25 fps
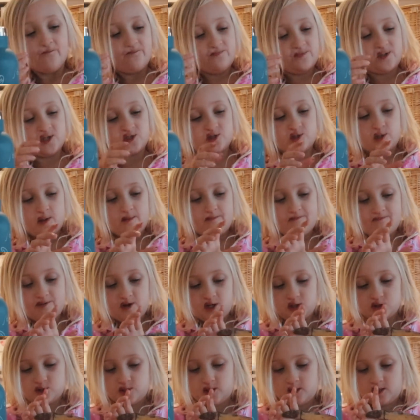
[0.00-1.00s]
This is the
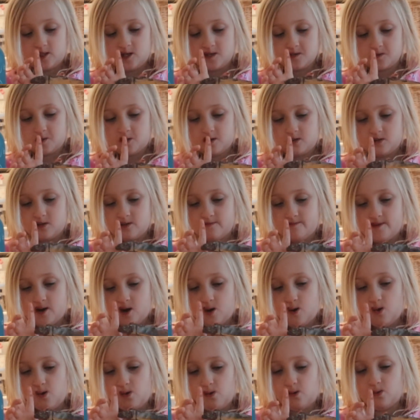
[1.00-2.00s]
best thing ever my
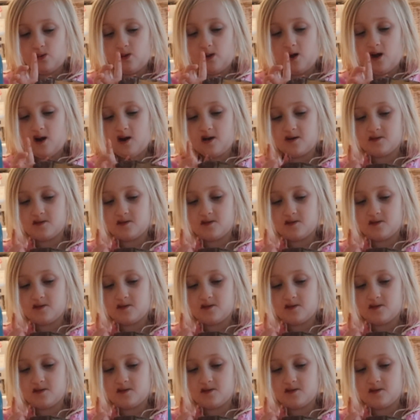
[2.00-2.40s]
whole life.